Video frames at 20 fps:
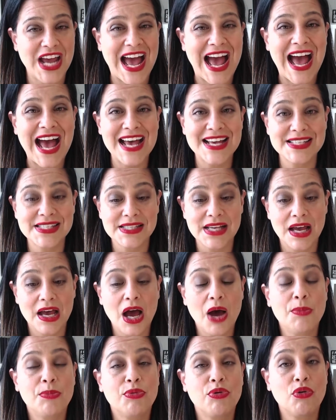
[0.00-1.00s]
as
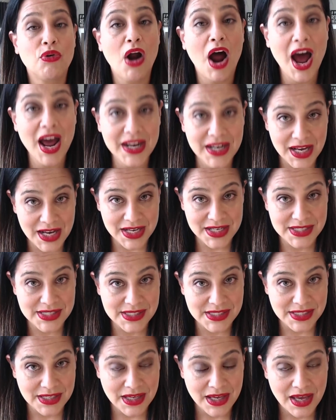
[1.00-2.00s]

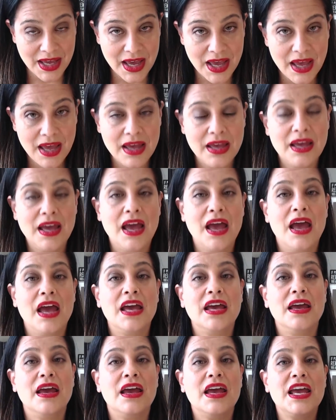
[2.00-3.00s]
products,
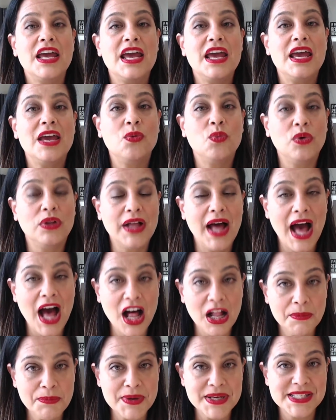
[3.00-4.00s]
it will
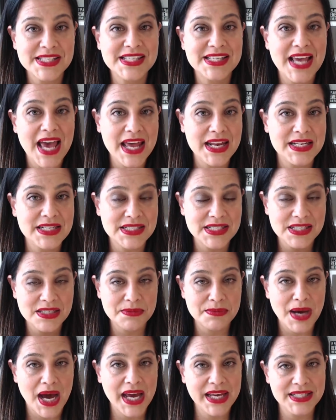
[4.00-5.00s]
help us get into the
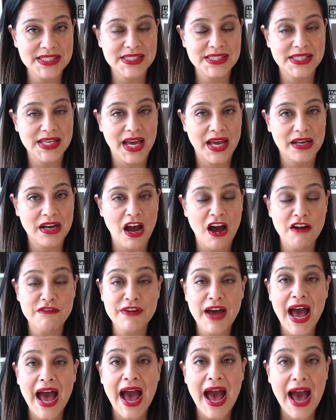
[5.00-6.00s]
mindset of
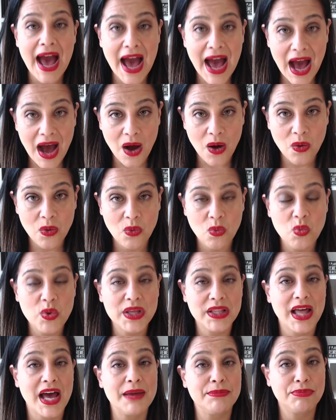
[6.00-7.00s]
how
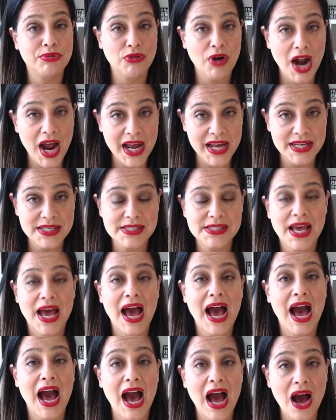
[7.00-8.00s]
will I price,
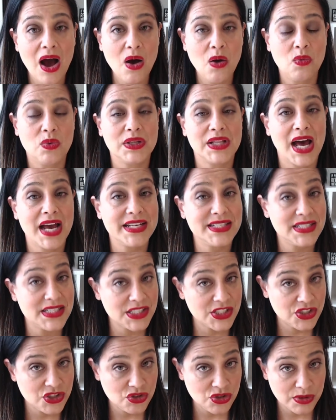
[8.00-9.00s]
how will I
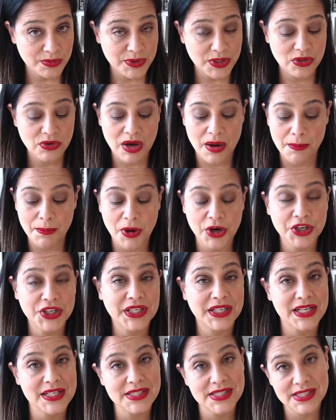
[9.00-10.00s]
distribute, market,
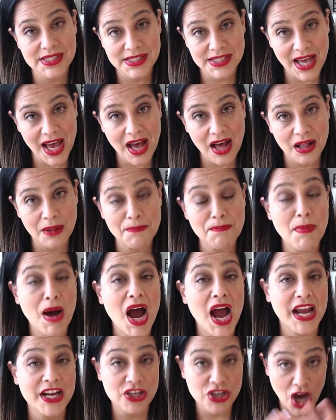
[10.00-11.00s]
and sell
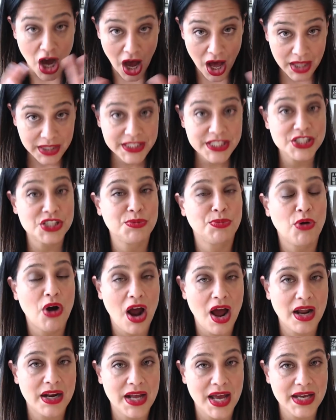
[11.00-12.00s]
my knowledge
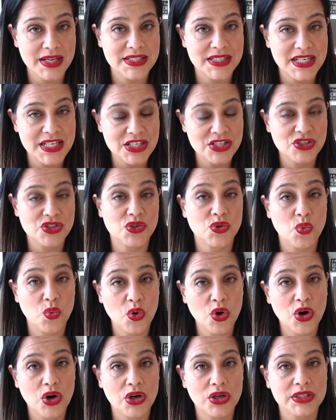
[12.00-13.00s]
product into the
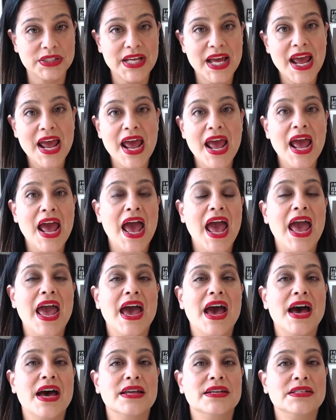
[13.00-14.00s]
world,
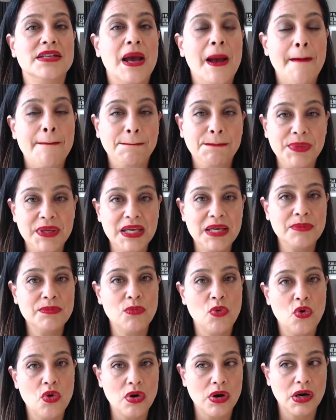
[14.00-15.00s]
and be
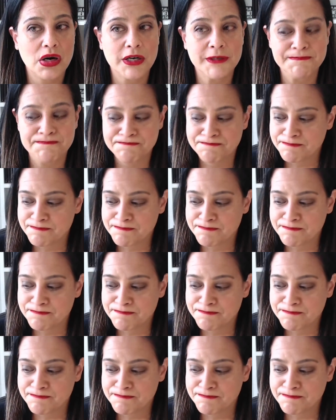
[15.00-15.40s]
more